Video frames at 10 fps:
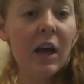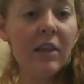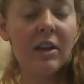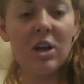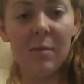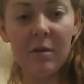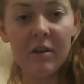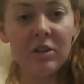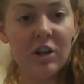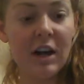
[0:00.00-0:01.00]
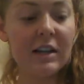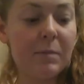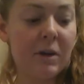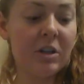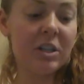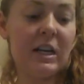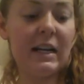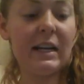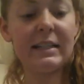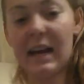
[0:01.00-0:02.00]
The number of strands per
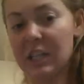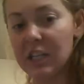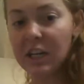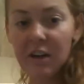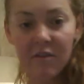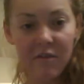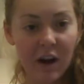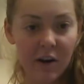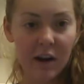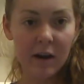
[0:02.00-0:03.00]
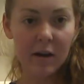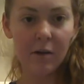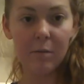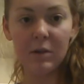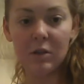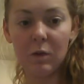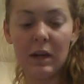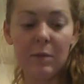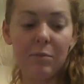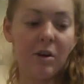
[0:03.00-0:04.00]
sheet is actually going to vary
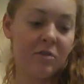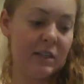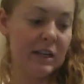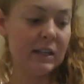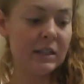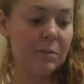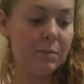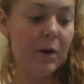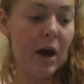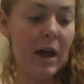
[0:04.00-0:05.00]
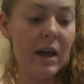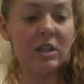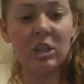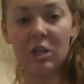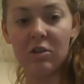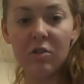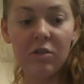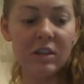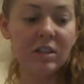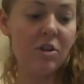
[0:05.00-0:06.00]
between proteins, but in
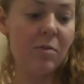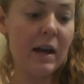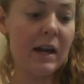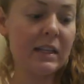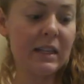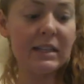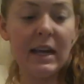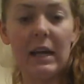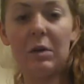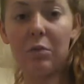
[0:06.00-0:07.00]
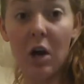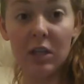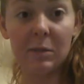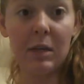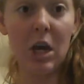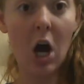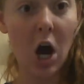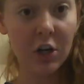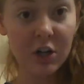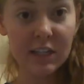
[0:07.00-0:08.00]
general, these domains contain approximately
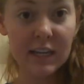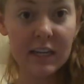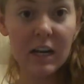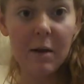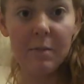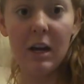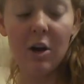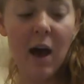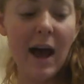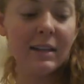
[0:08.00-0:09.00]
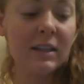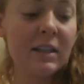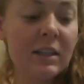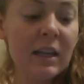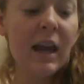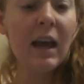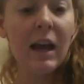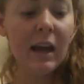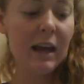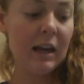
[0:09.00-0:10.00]
110 amino acids
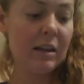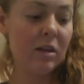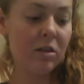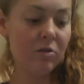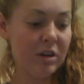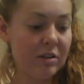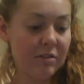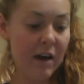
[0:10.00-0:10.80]
and 3 to